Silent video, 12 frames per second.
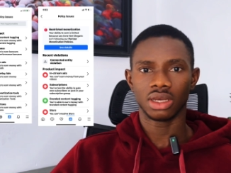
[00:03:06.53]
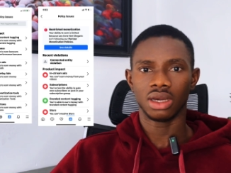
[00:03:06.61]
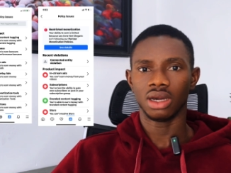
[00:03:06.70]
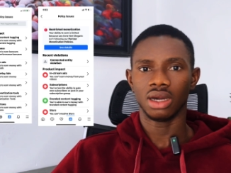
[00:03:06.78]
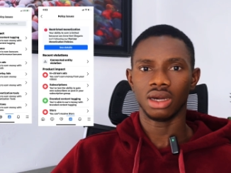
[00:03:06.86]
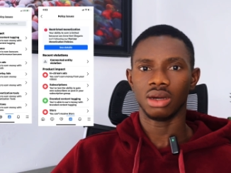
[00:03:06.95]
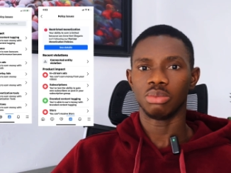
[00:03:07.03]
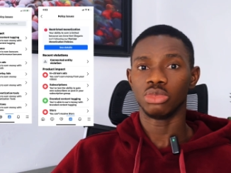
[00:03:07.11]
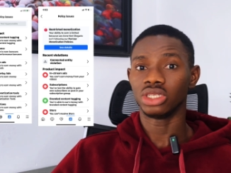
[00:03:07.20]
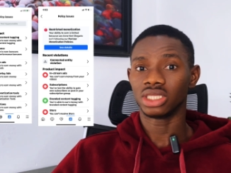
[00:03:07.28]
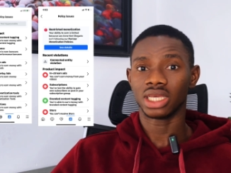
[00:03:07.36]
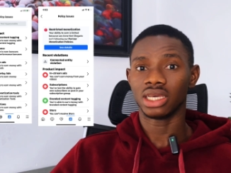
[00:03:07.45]
uh,
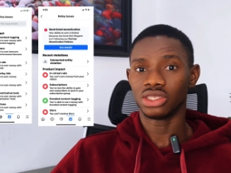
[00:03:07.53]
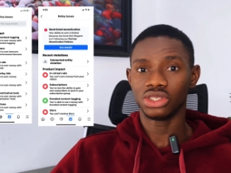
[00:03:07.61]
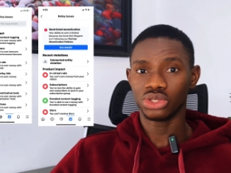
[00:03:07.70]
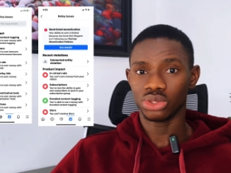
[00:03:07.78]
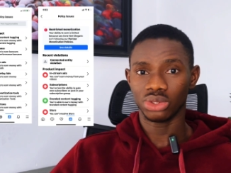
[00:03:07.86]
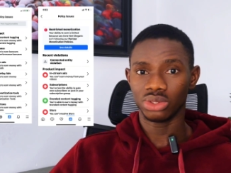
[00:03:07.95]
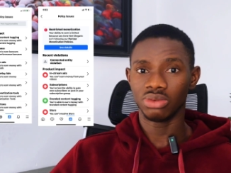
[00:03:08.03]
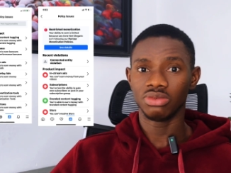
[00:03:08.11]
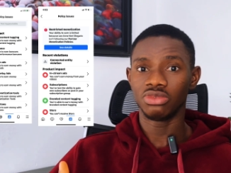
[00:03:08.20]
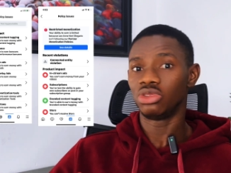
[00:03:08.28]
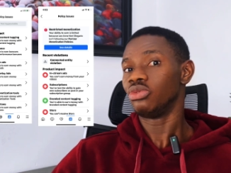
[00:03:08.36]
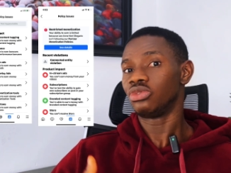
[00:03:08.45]

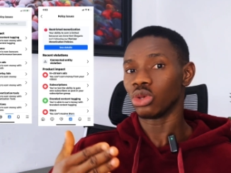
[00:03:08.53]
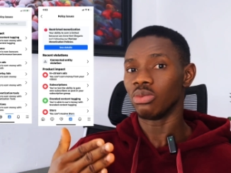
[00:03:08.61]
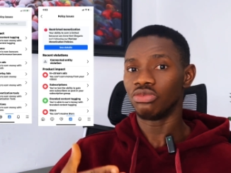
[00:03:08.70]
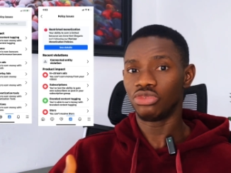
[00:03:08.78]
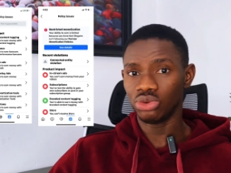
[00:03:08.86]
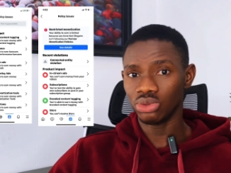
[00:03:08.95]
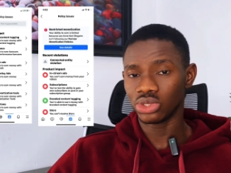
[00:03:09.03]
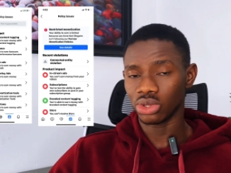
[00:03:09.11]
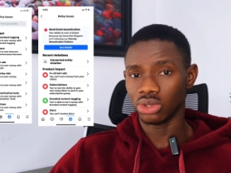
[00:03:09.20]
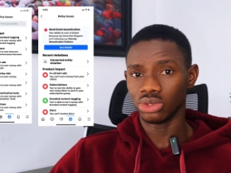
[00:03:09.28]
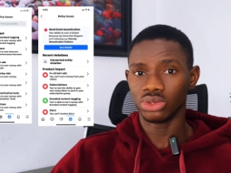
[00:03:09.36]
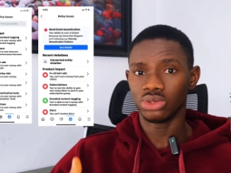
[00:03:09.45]
monetization, some views
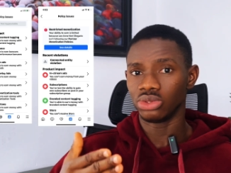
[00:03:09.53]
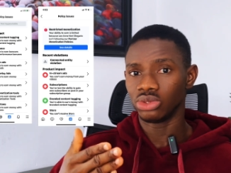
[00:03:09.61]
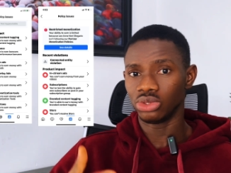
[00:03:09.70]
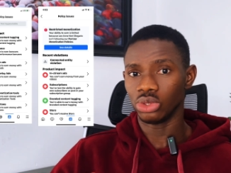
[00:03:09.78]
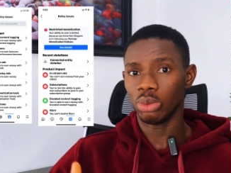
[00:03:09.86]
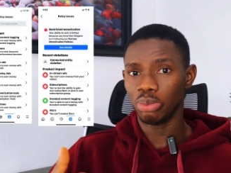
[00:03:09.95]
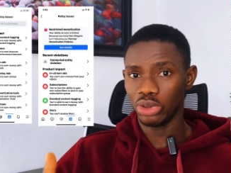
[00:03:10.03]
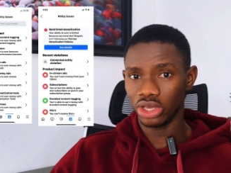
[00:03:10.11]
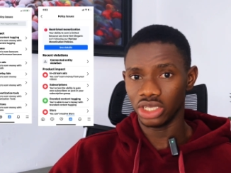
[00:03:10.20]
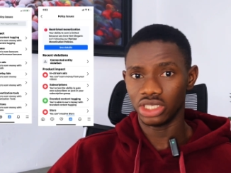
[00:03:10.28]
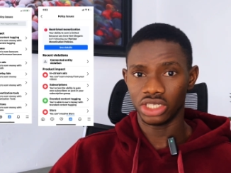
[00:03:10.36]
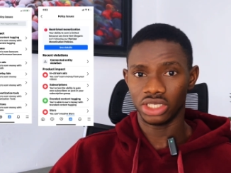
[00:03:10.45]
on your
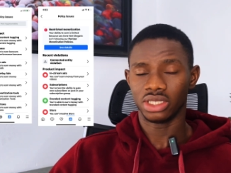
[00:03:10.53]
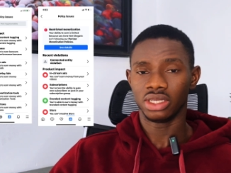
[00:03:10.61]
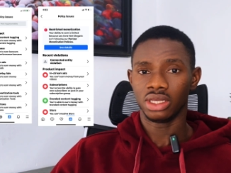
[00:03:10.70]
page,